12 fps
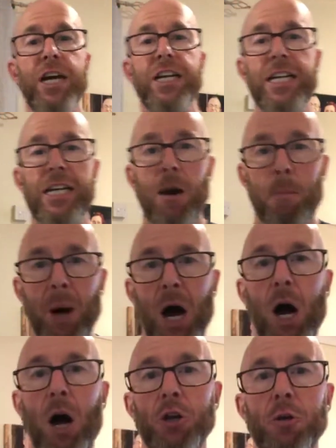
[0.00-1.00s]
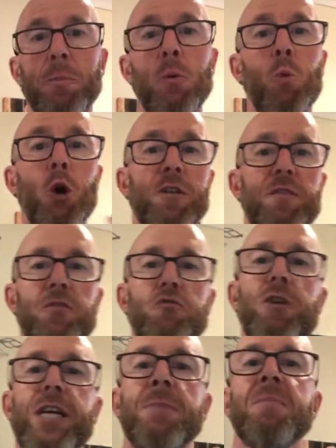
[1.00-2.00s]
training part number 1
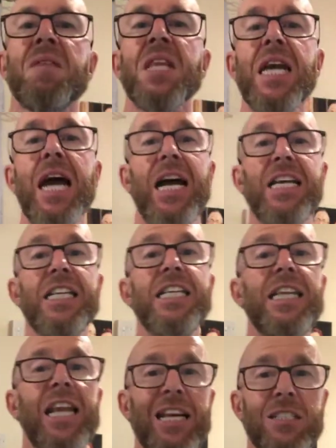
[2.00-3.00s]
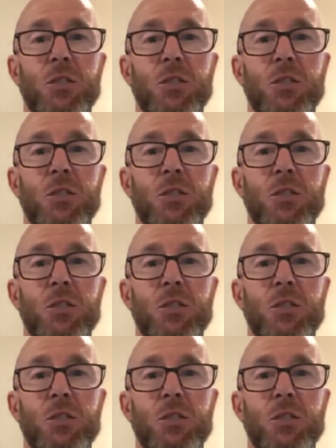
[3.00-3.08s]
of 3. And then in